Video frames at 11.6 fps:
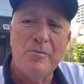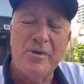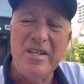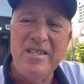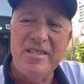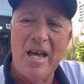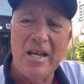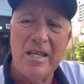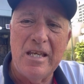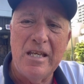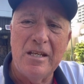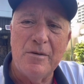
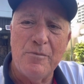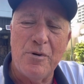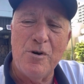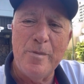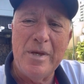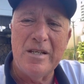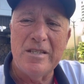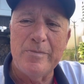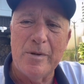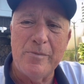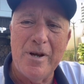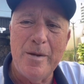pre-setting and permits,
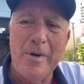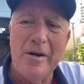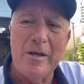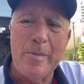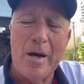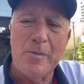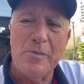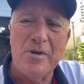but primarily about